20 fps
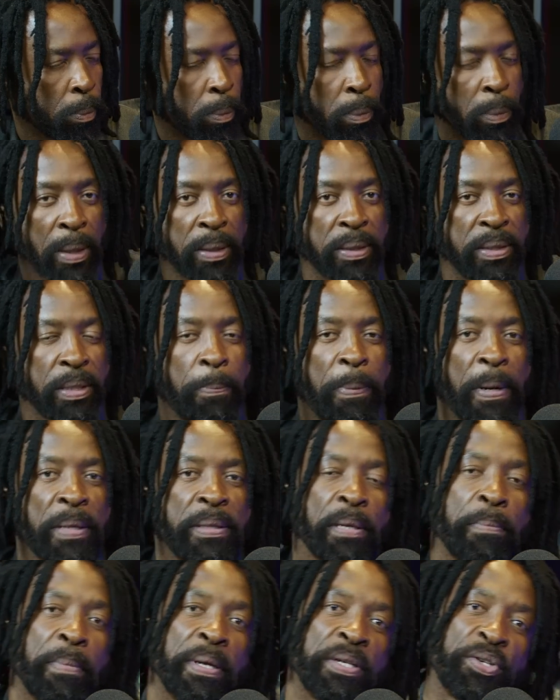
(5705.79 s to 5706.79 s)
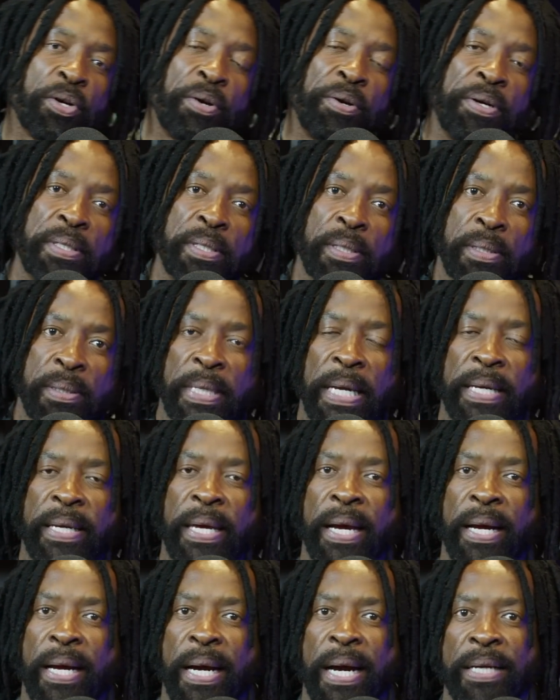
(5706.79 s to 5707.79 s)
It's about the majority. Take
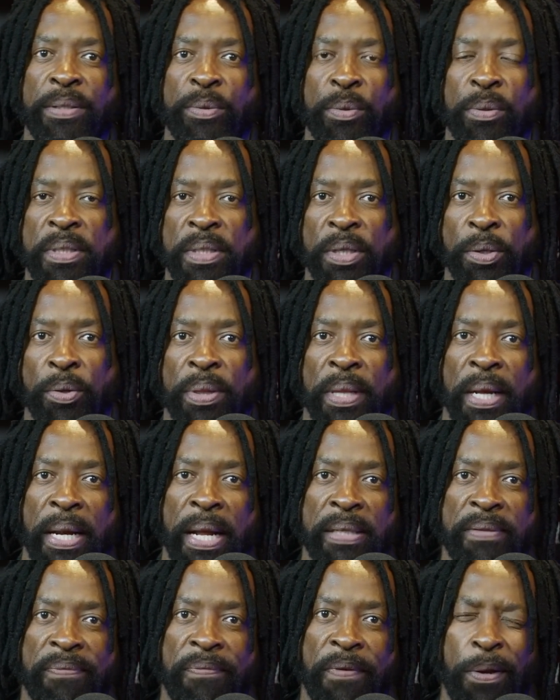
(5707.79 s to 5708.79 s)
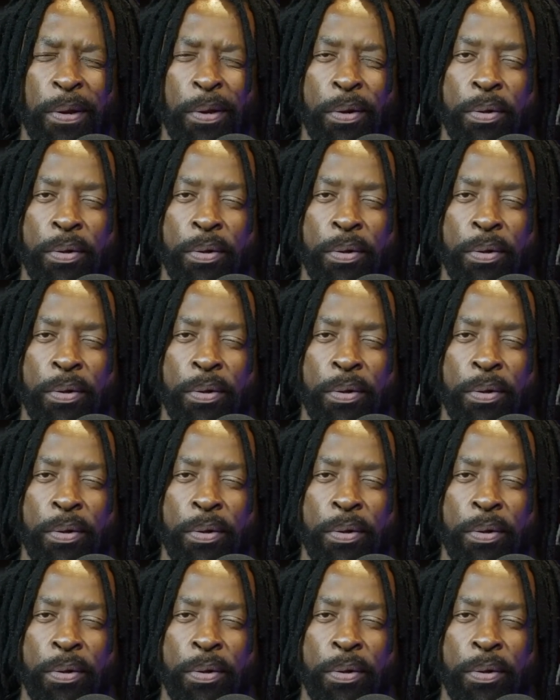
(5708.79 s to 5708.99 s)
care, guys. We'll see you in the next video.